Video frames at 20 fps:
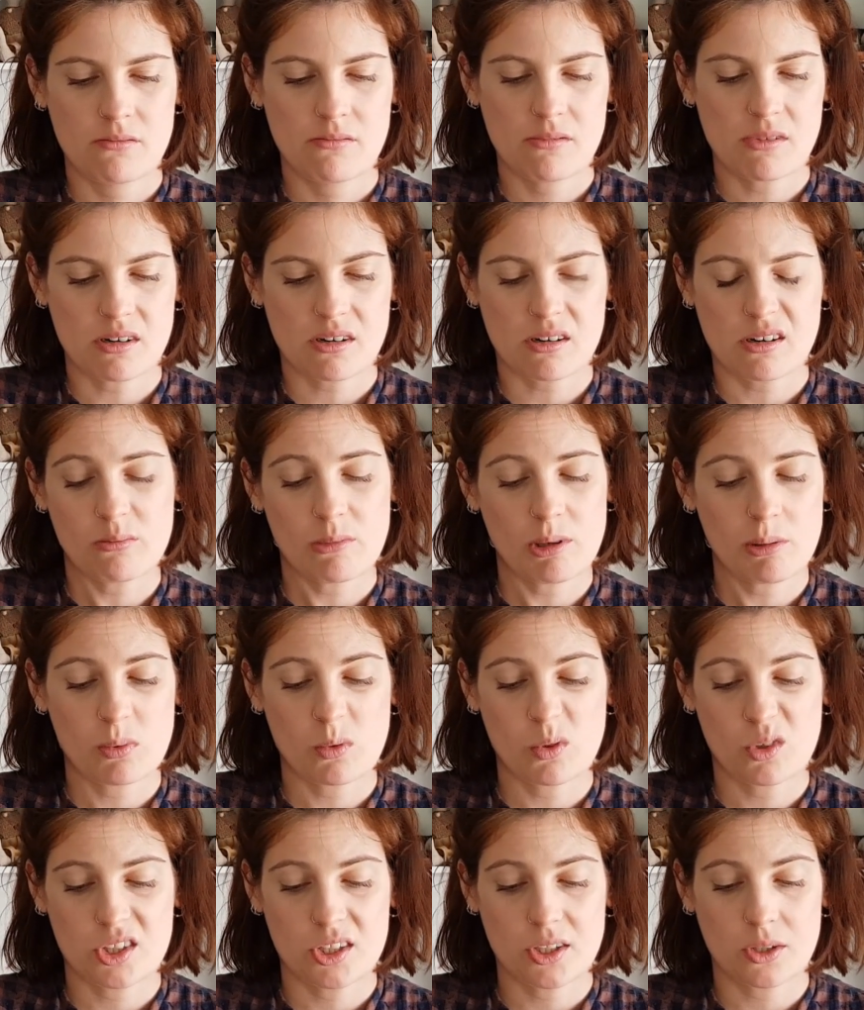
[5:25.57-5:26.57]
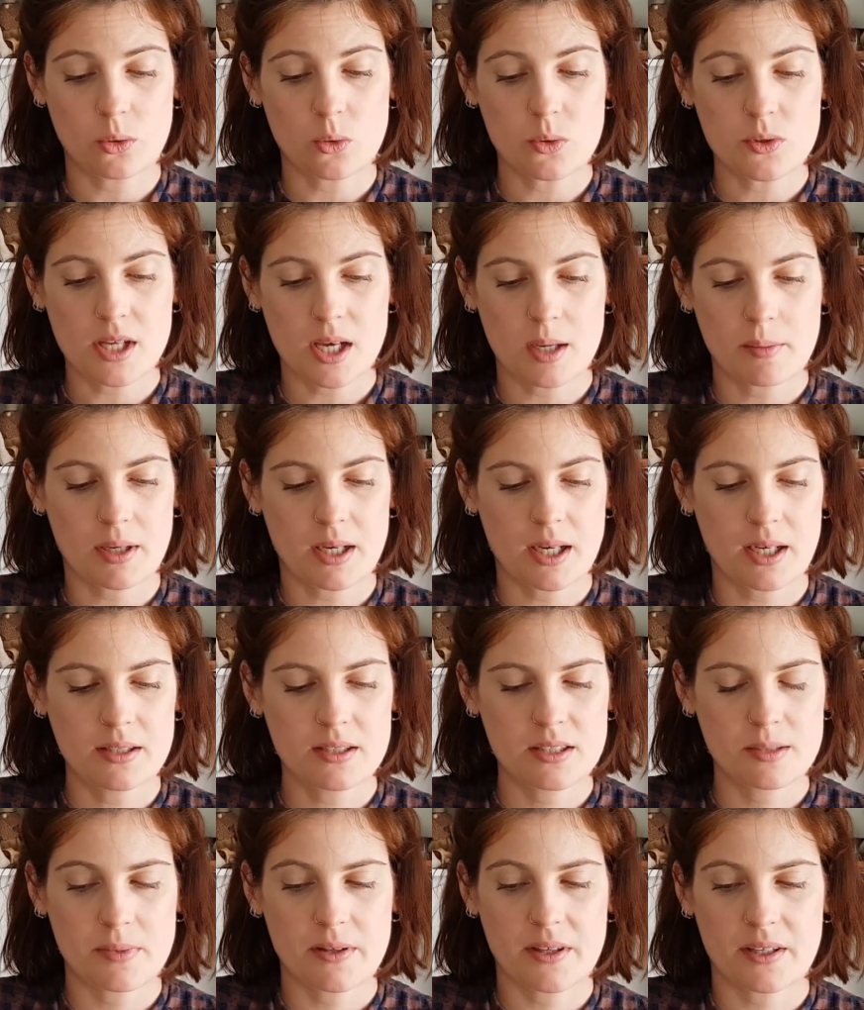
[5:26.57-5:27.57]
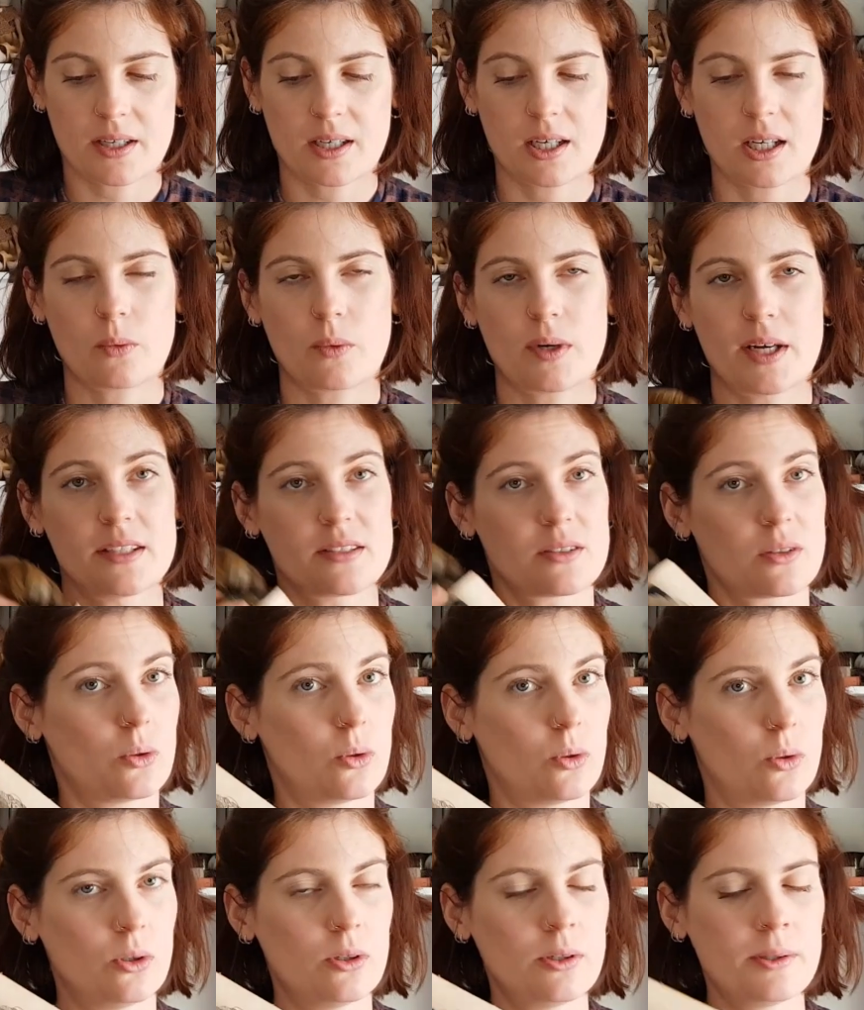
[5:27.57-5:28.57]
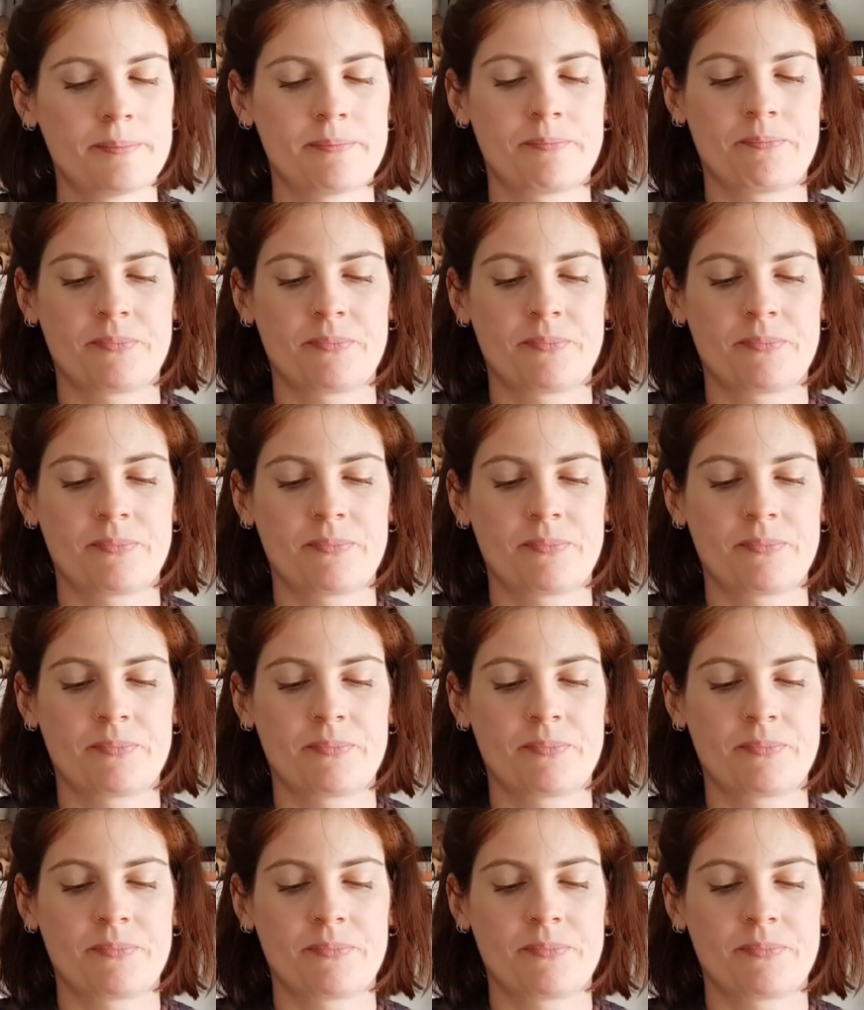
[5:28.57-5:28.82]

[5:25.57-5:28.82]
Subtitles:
I can't remember what she calls that base, but the colourway is Ore.